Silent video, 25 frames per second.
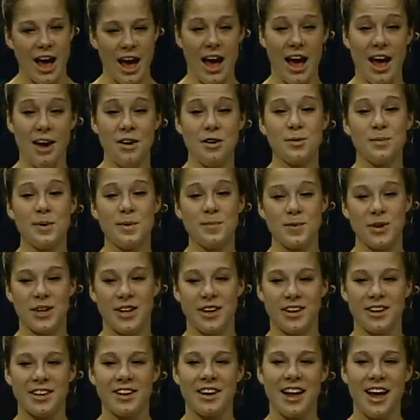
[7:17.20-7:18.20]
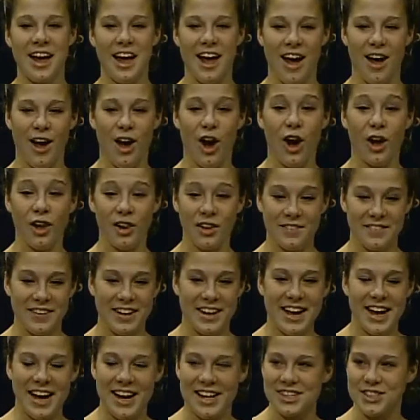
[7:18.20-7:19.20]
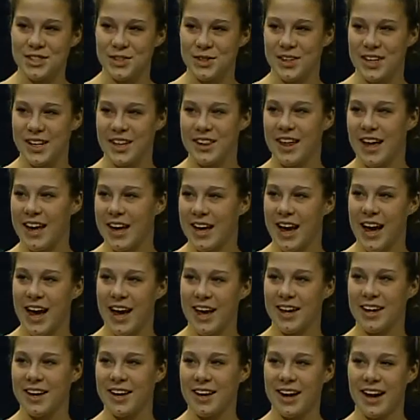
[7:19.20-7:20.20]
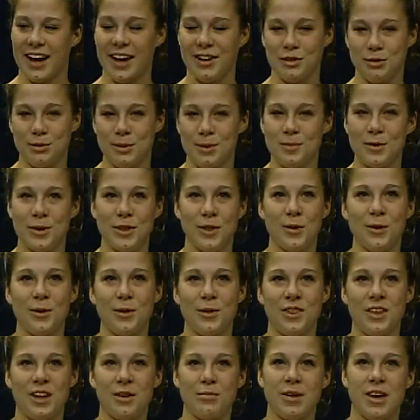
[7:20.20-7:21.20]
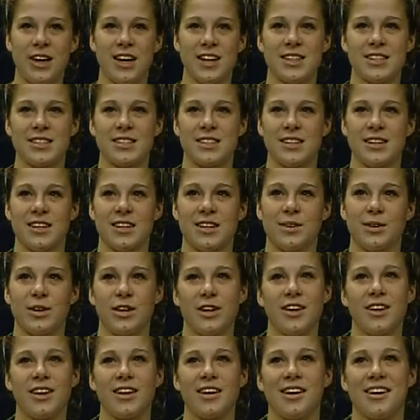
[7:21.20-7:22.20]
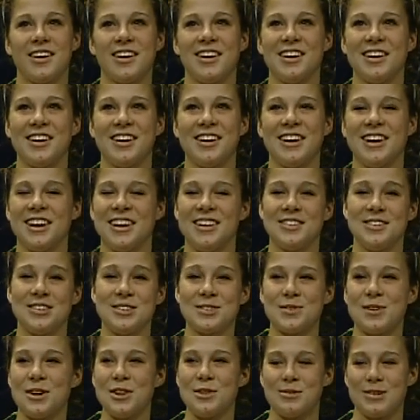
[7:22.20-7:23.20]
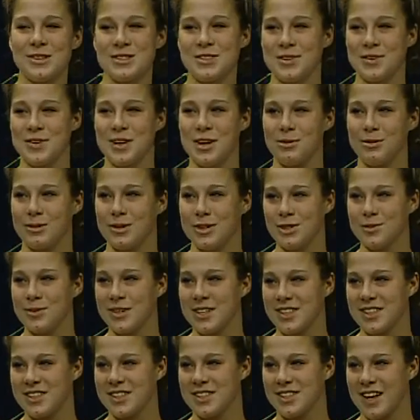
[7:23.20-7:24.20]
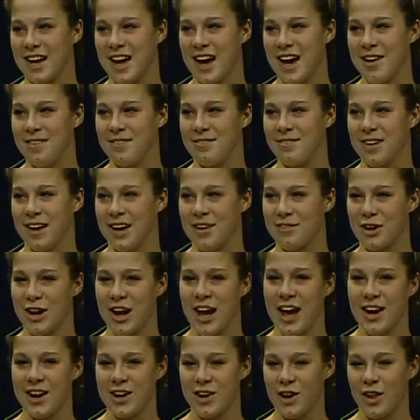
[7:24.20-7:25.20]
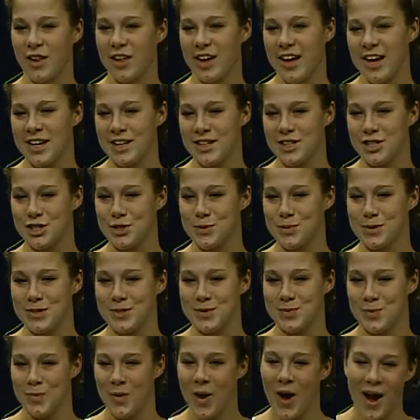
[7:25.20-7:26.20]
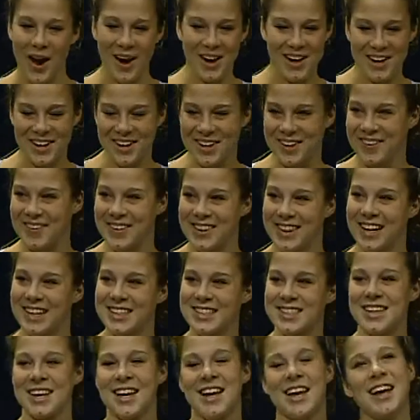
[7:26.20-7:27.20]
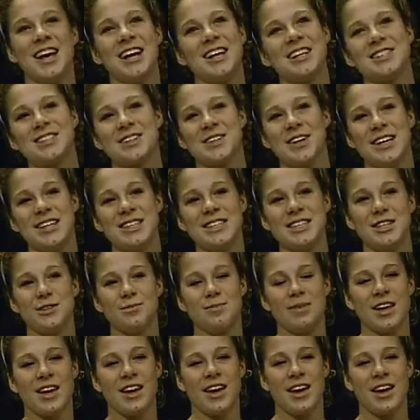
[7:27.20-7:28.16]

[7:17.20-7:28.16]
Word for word: I remember all of it actually like I I remember the whole thing because it, it was one of the most incredible experiences I've ever had, and all I had to do was walk, you know, and that's it's crazy to me.